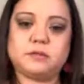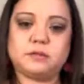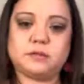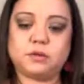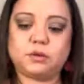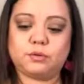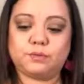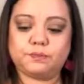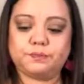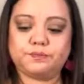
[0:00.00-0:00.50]

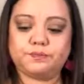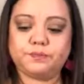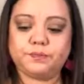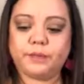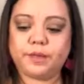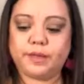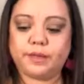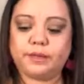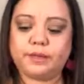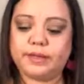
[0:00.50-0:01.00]
So
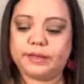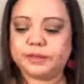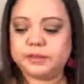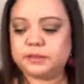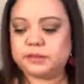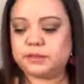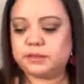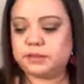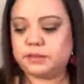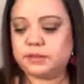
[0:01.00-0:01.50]

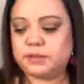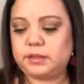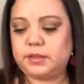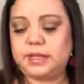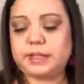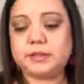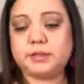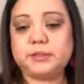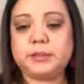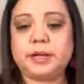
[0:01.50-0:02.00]
that's
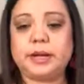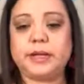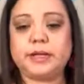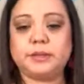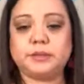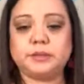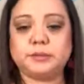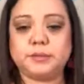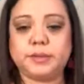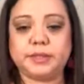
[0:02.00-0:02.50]
what I
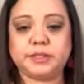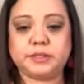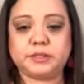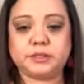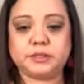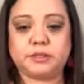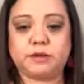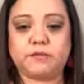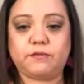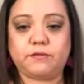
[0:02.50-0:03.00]
use my
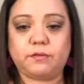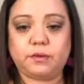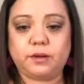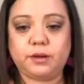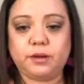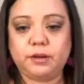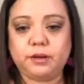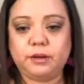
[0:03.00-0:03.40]
jigsaw for.